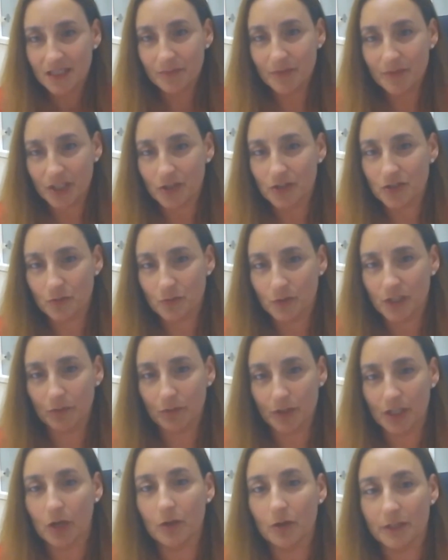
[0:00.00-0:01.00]
because
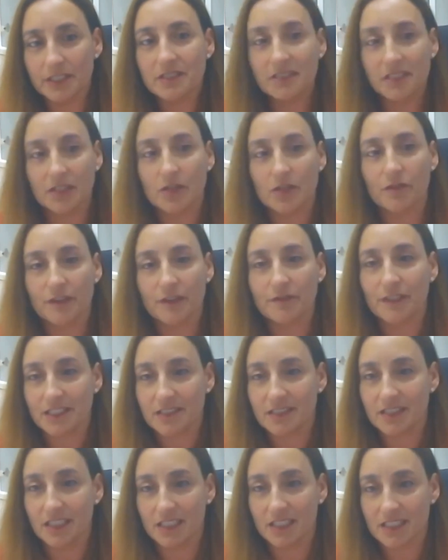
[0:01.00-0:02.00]
we always think of a
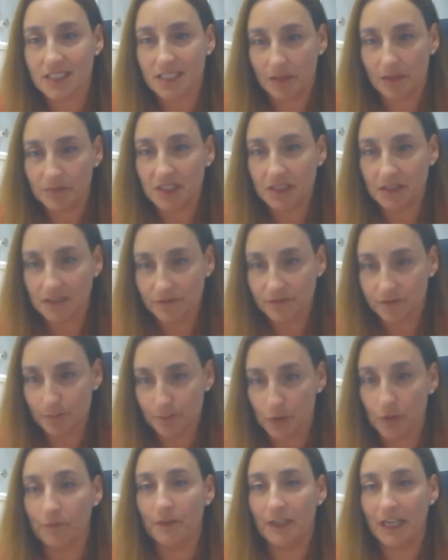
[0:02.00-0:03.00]
vaccine as something
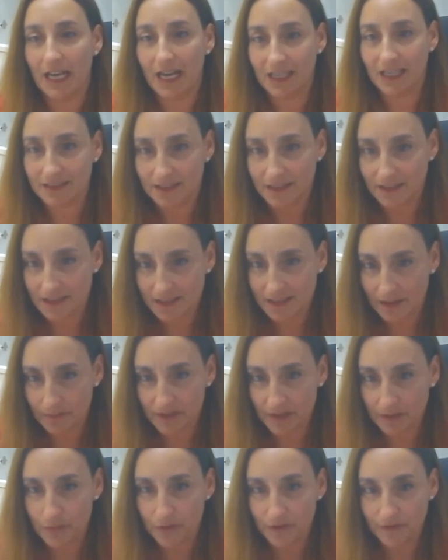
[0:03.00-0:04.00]
prophylactic,
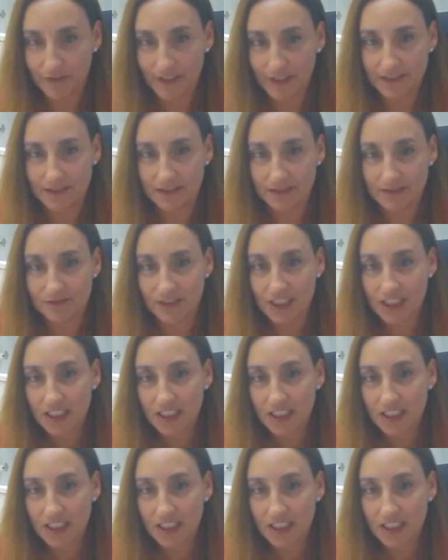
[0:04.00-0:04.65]
something preventive.